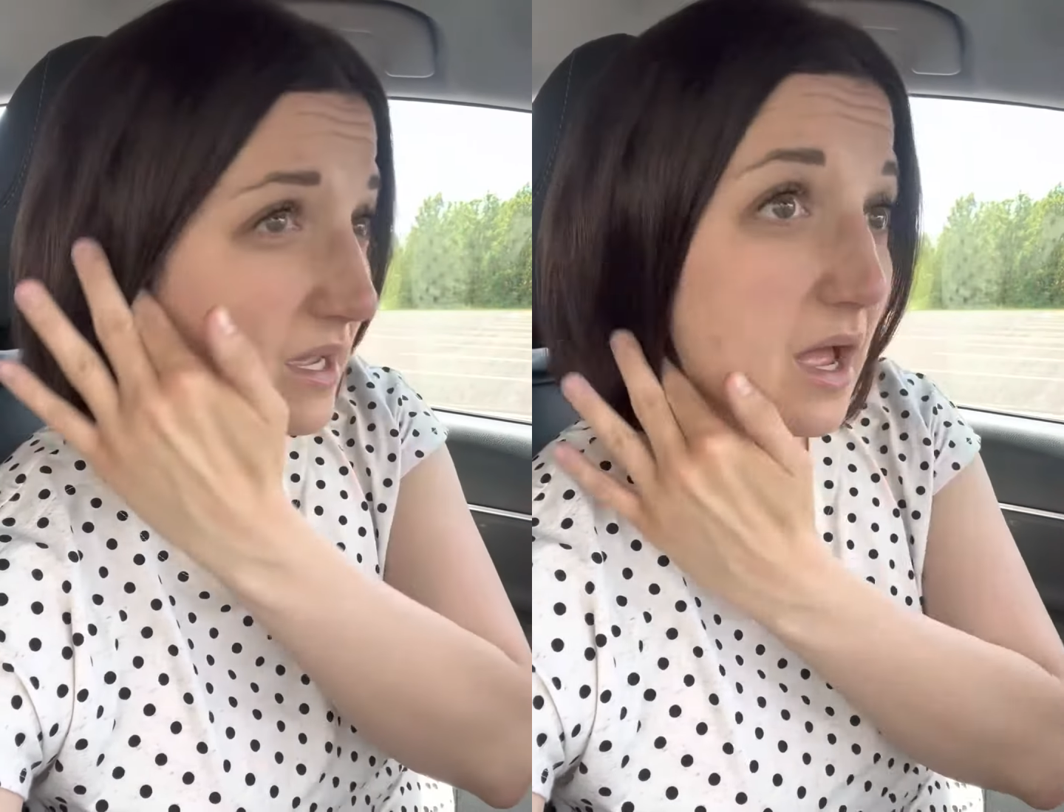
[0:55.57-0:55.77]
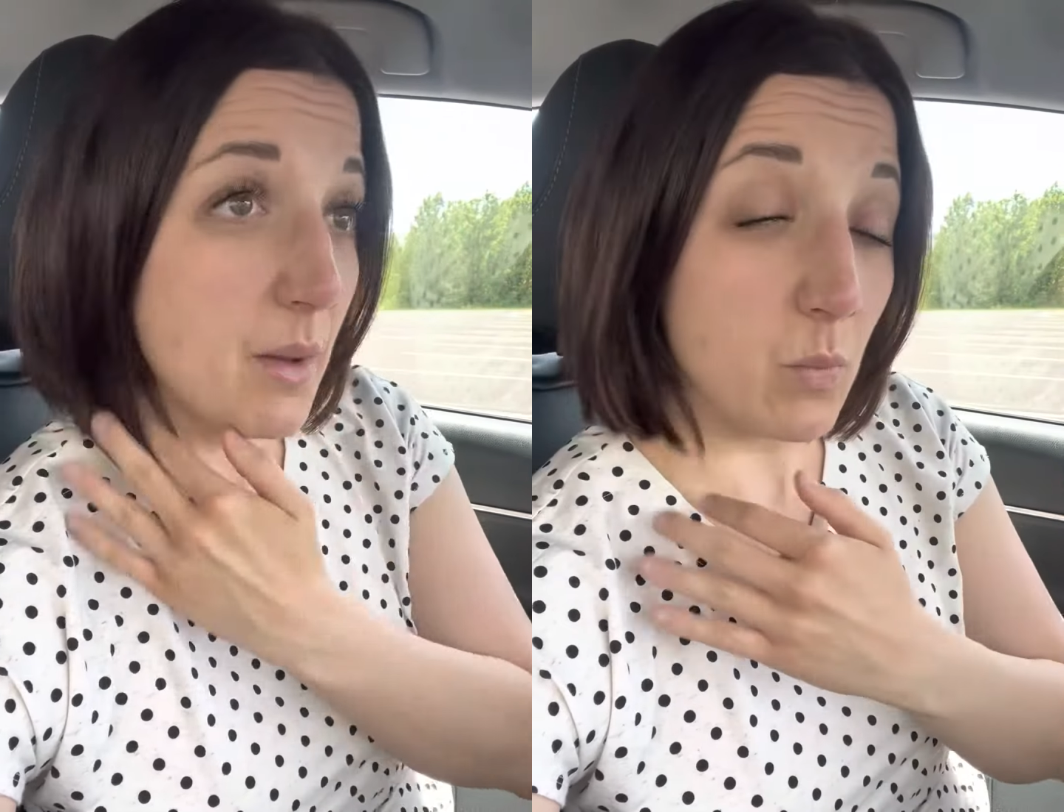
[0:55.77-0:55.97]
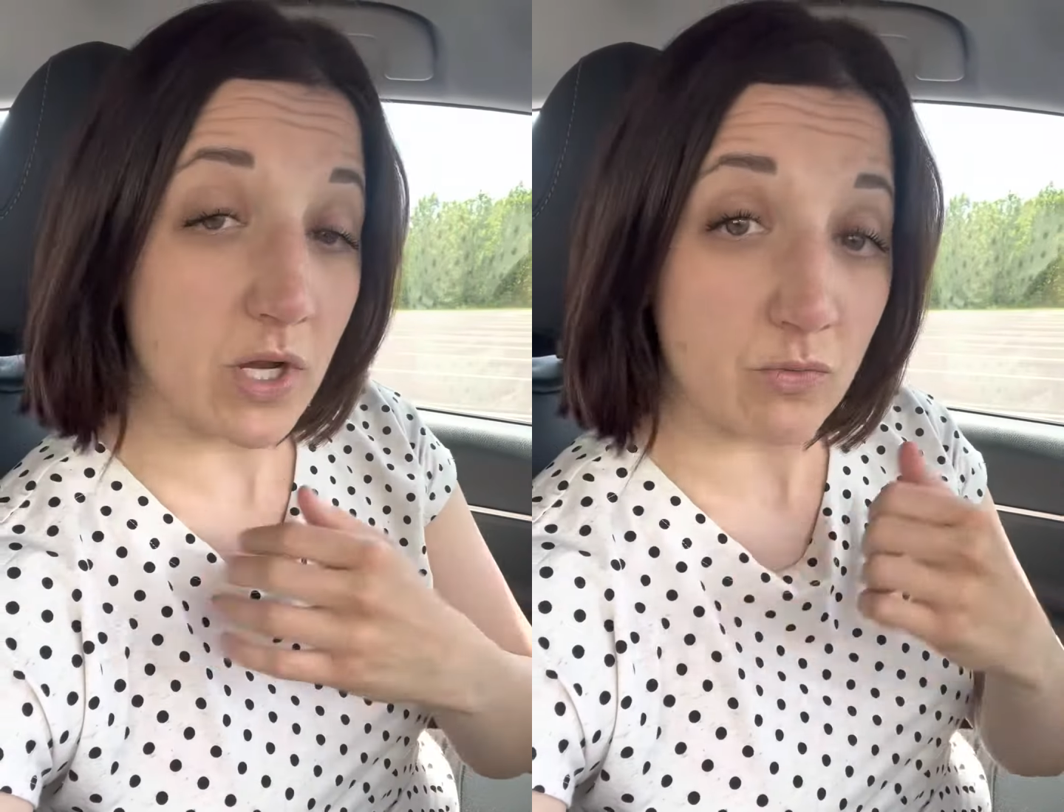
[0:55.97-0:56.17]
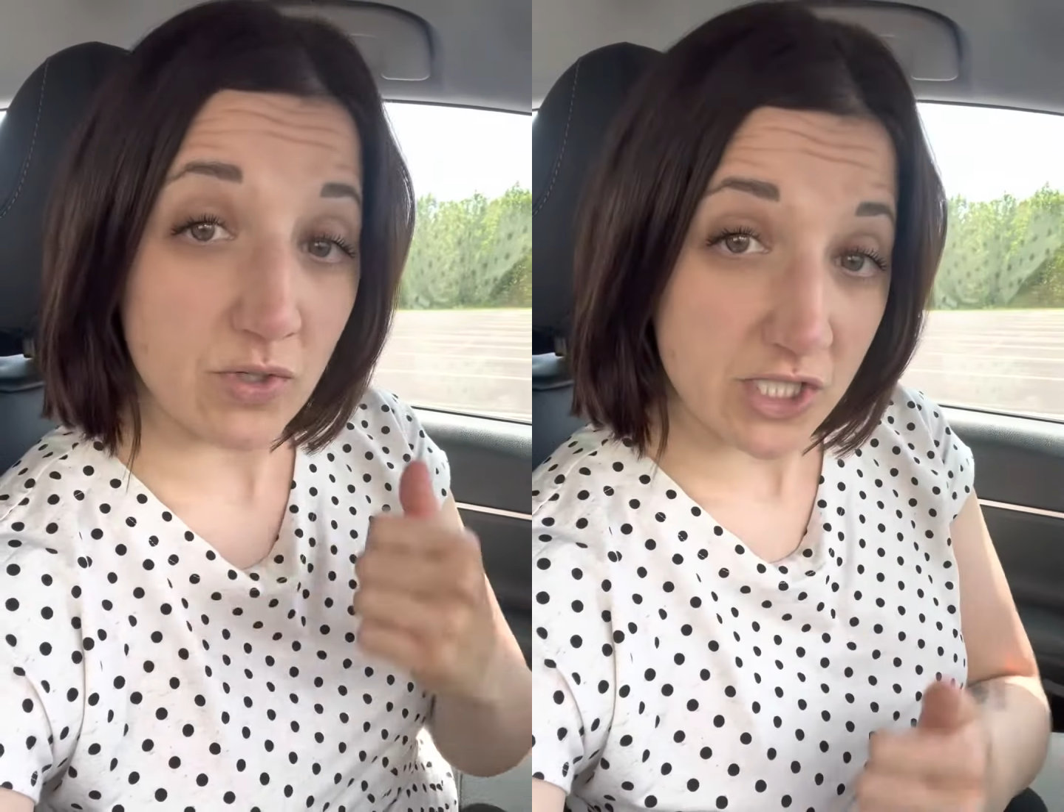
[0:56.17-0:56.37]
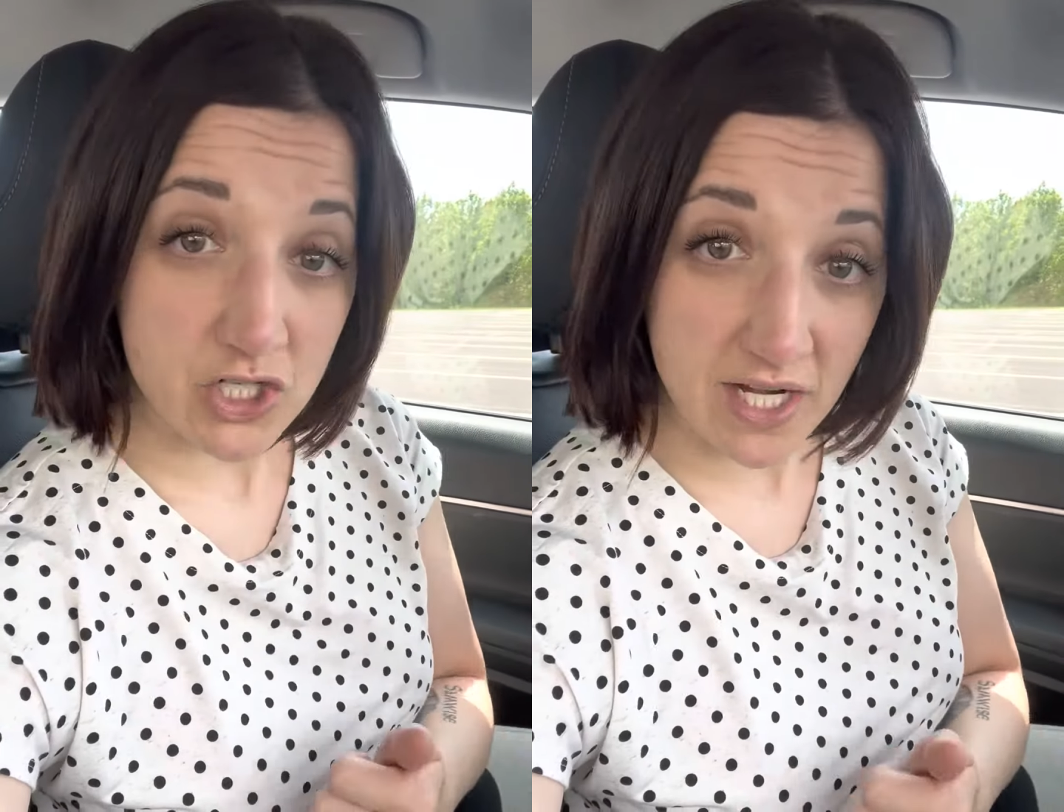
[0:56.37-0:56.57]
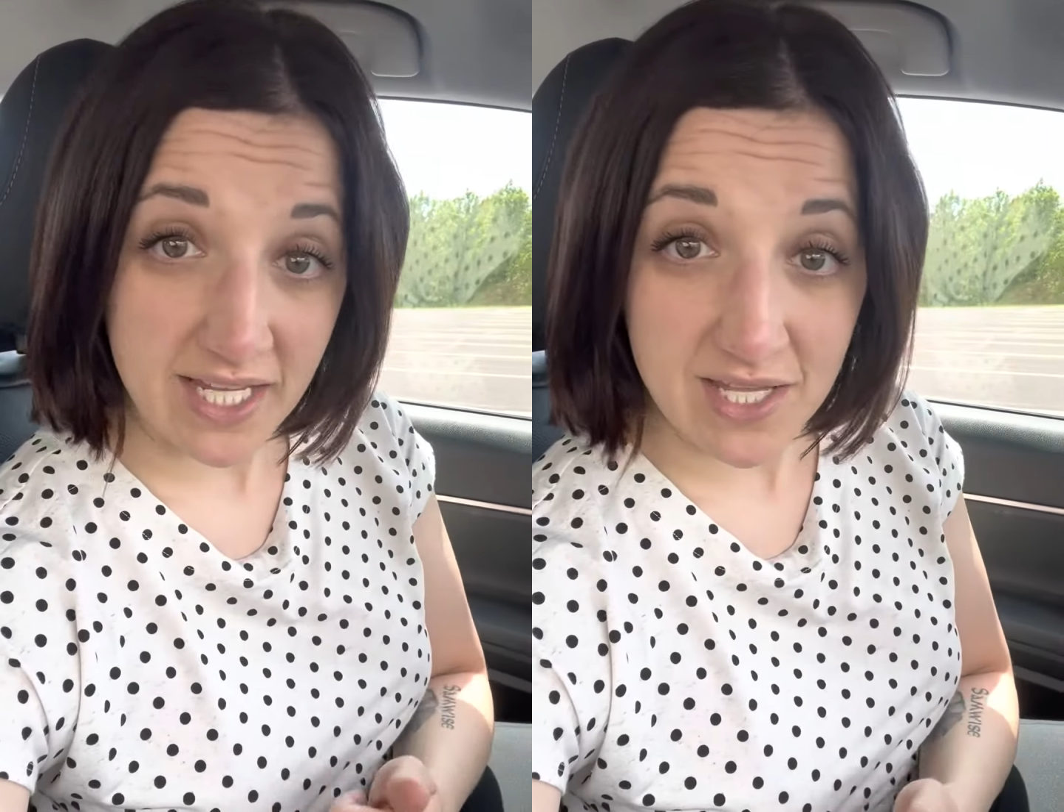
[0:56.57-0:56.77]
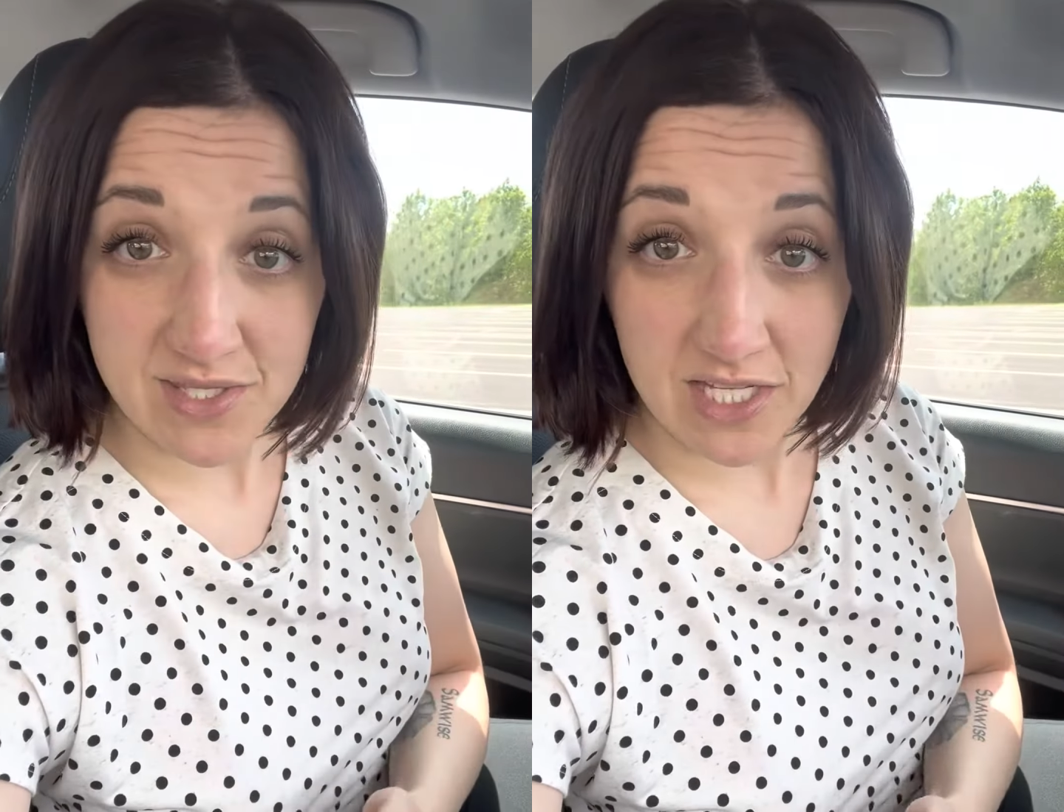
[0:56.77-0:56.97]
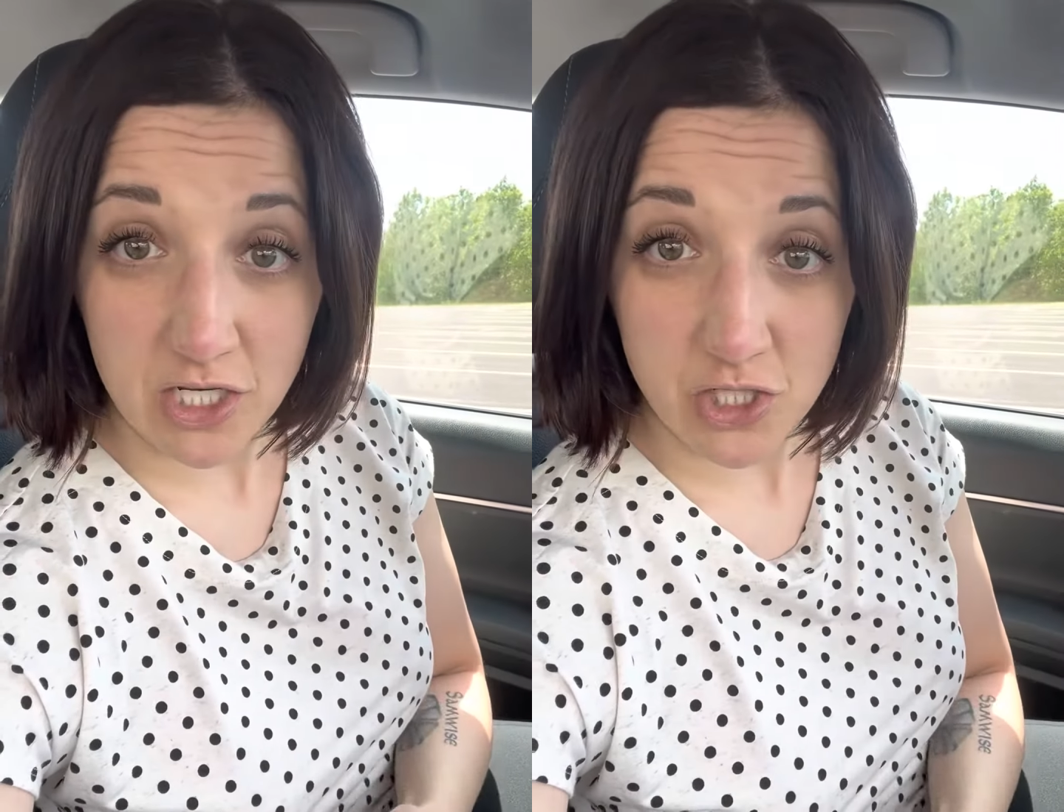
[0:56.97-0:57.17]
We're really trying to get
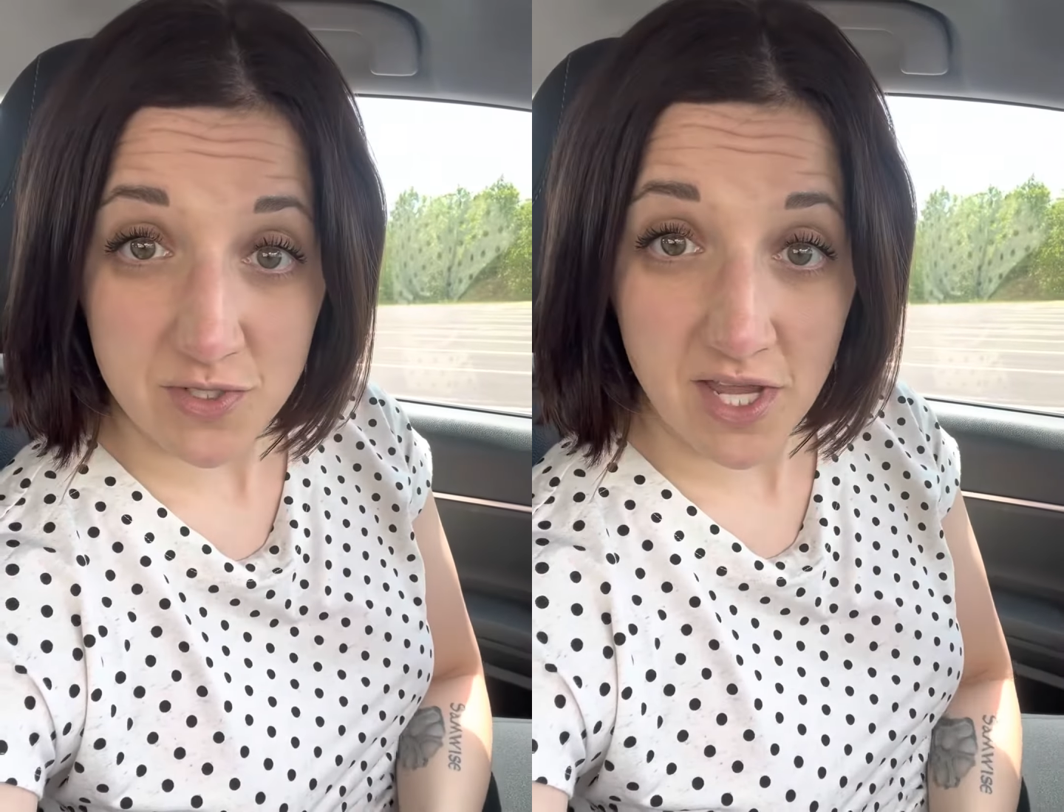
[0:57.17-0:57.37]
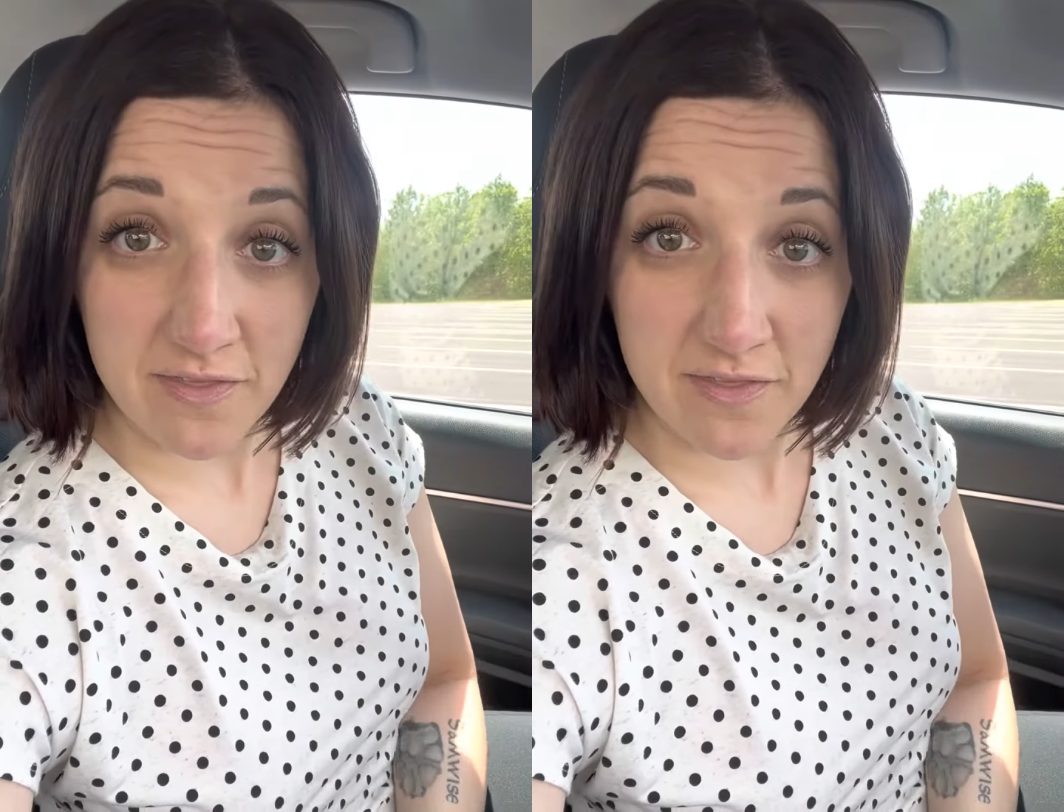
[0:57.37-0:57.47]
signatures on